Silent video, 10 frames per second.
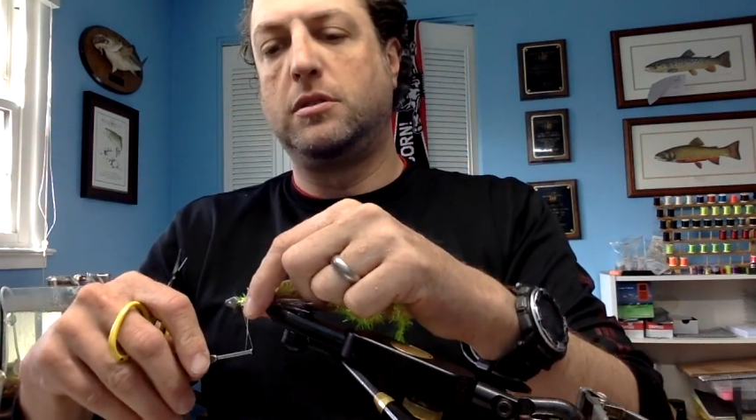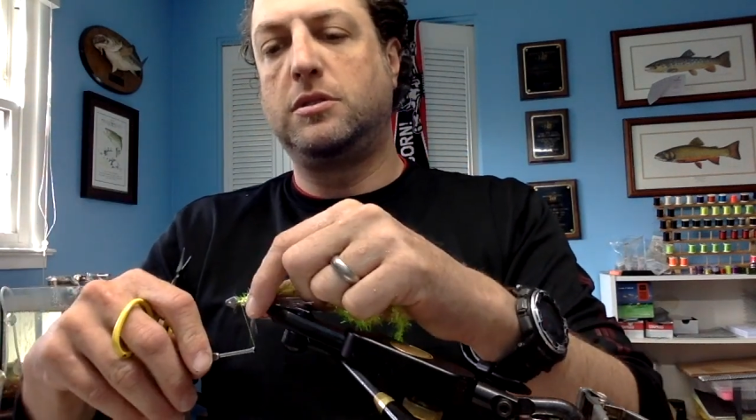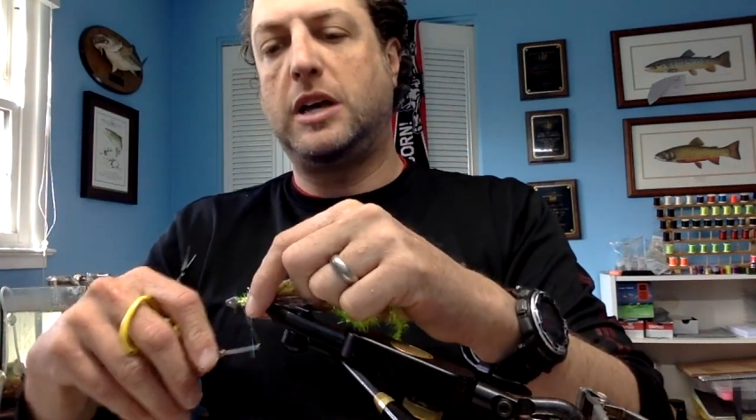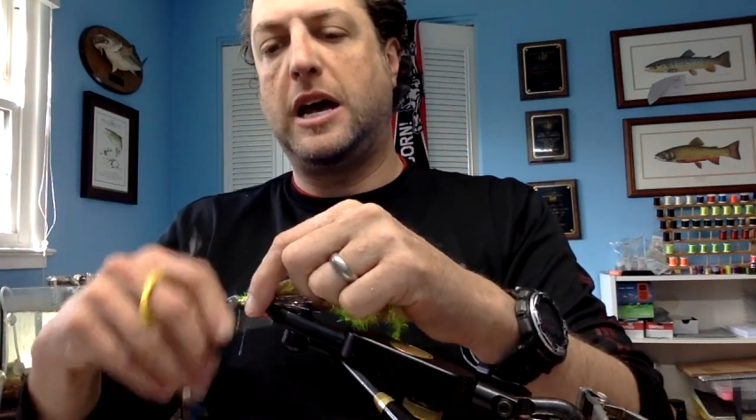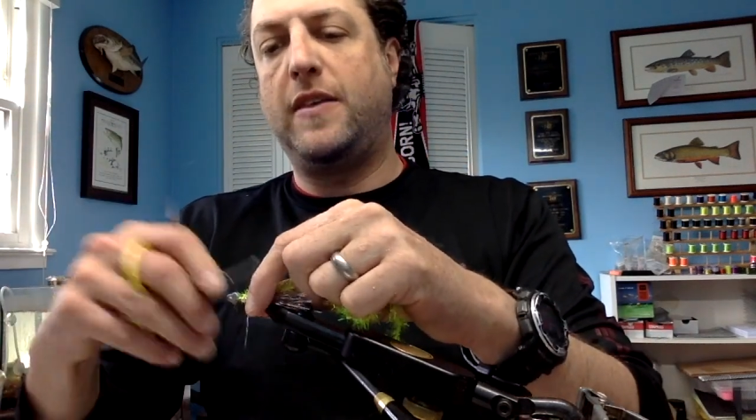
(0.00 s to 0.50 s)

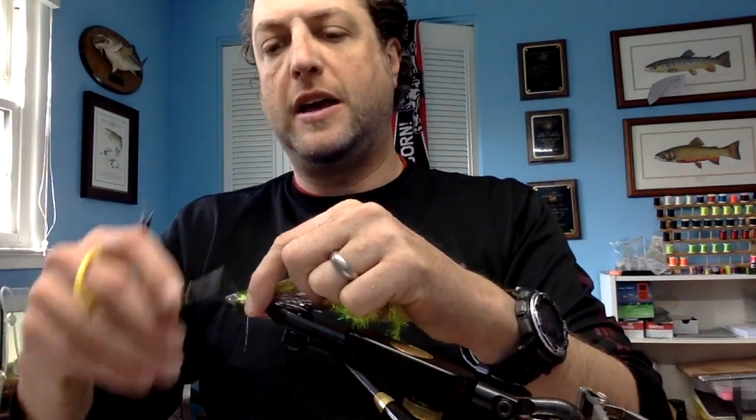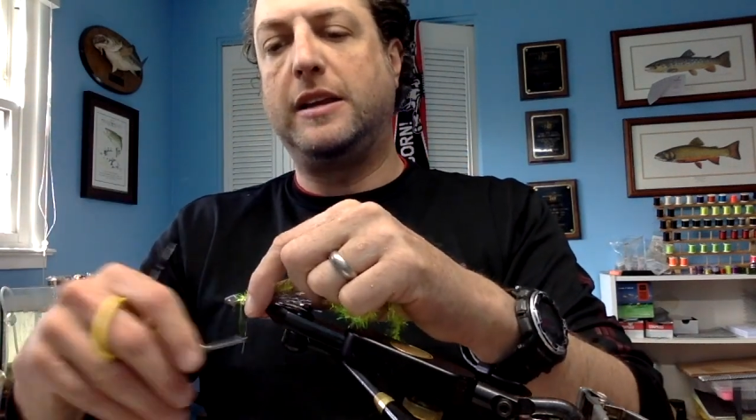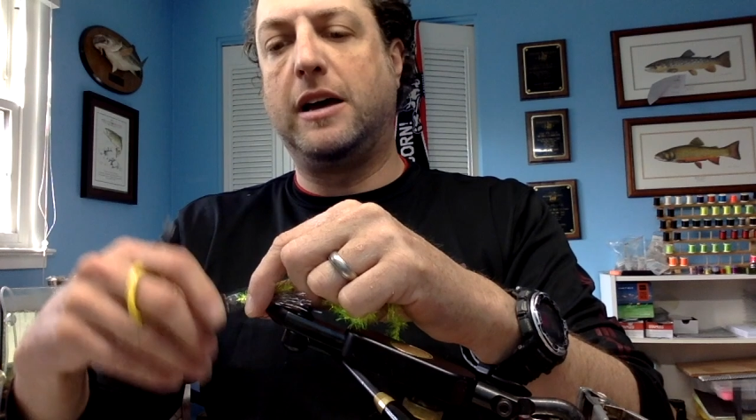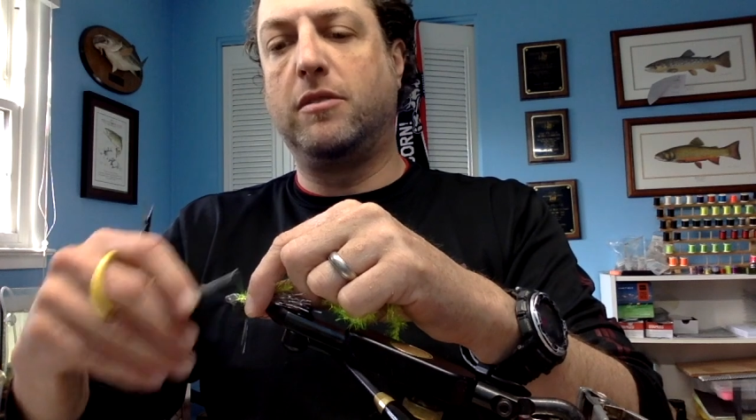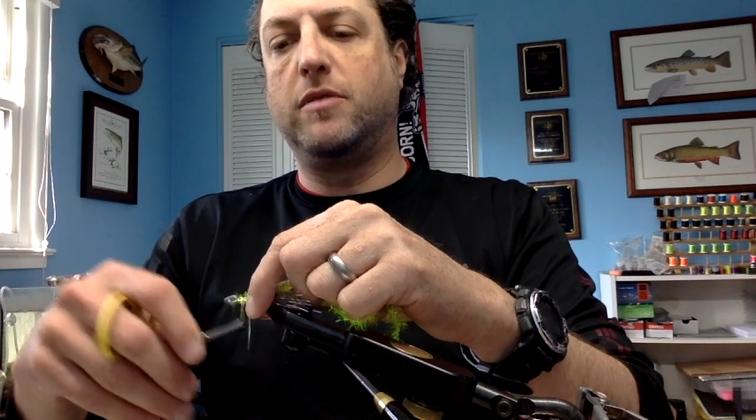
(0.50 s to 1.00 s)
Tie that
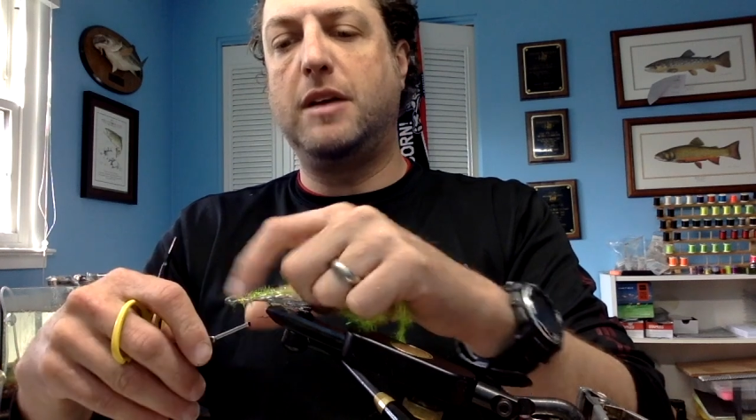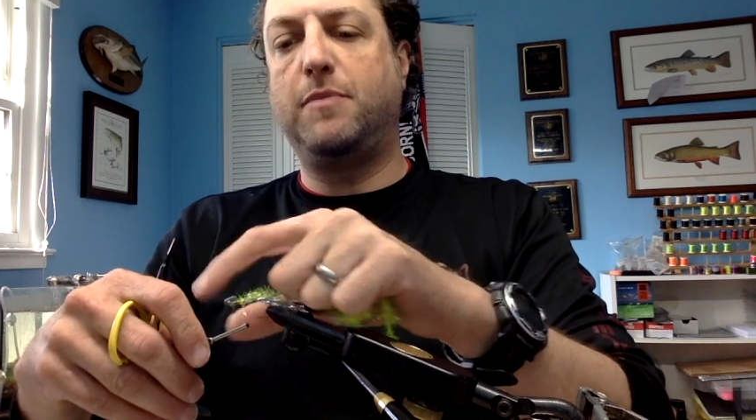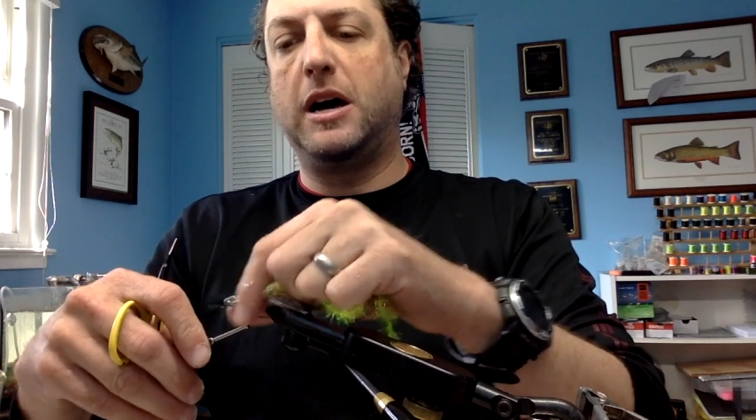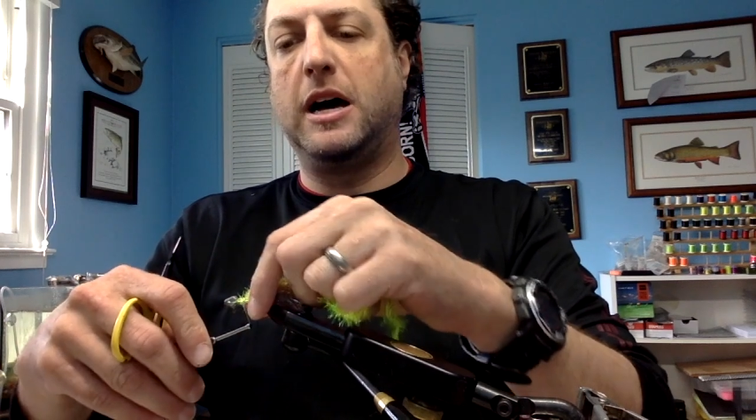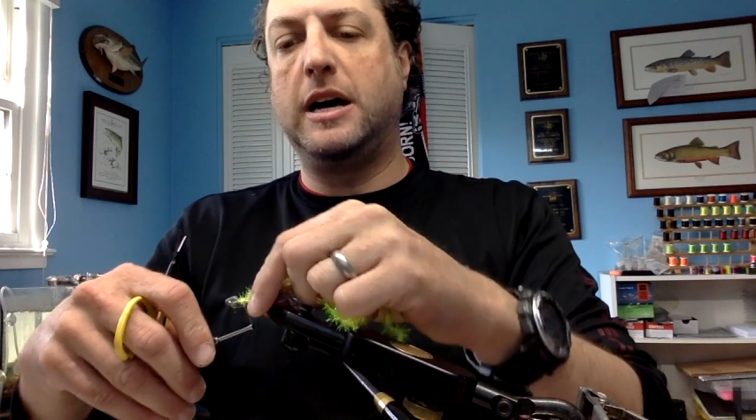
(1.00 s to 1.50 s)
down right
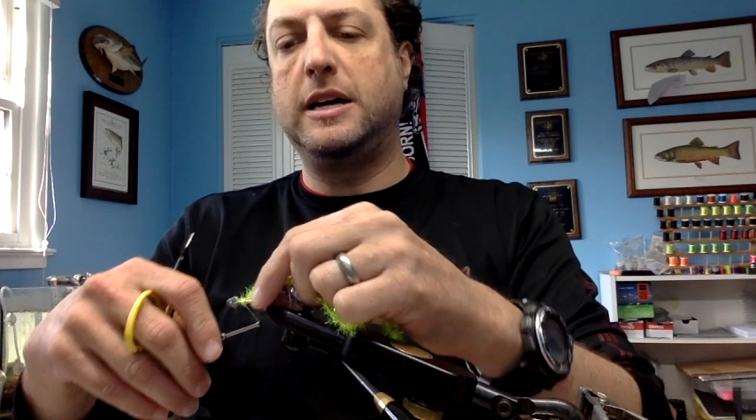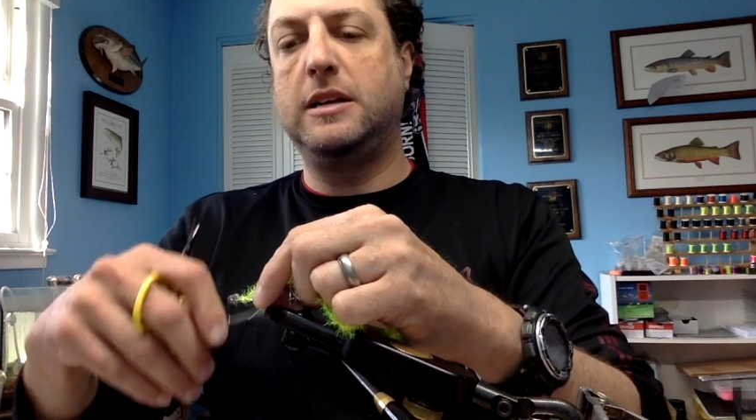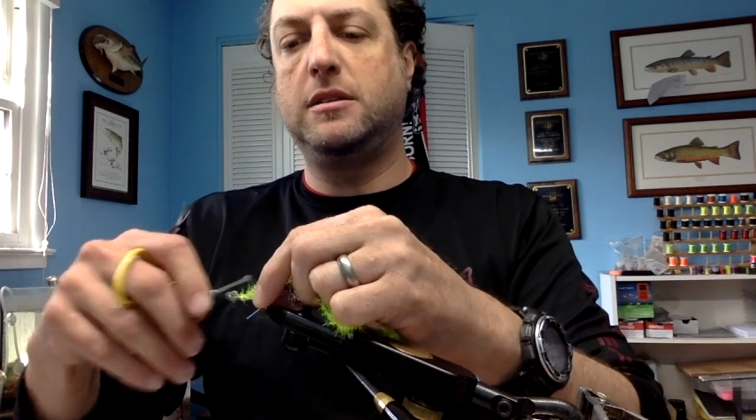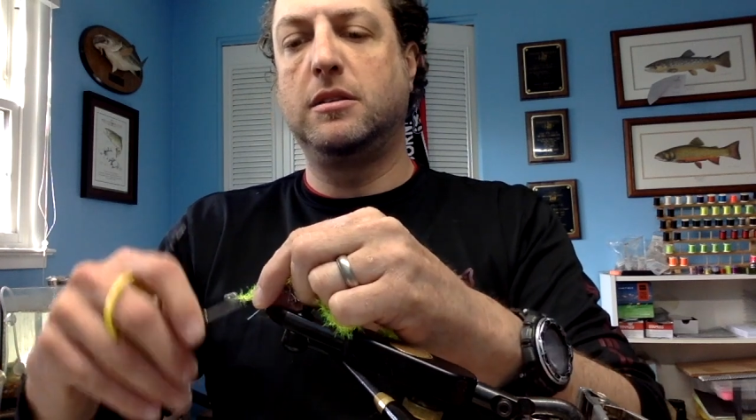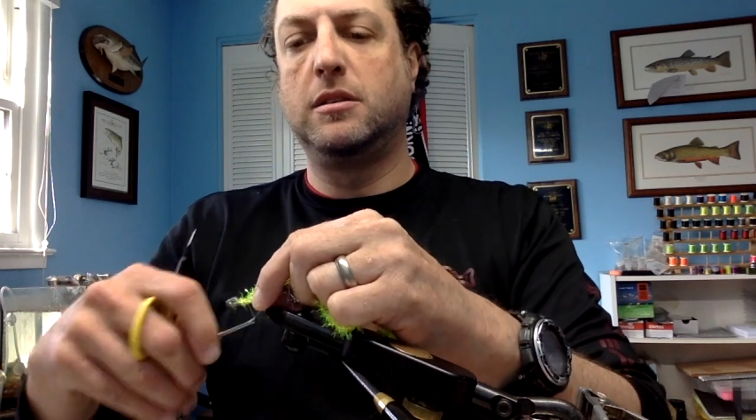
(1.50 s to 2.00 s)
behind.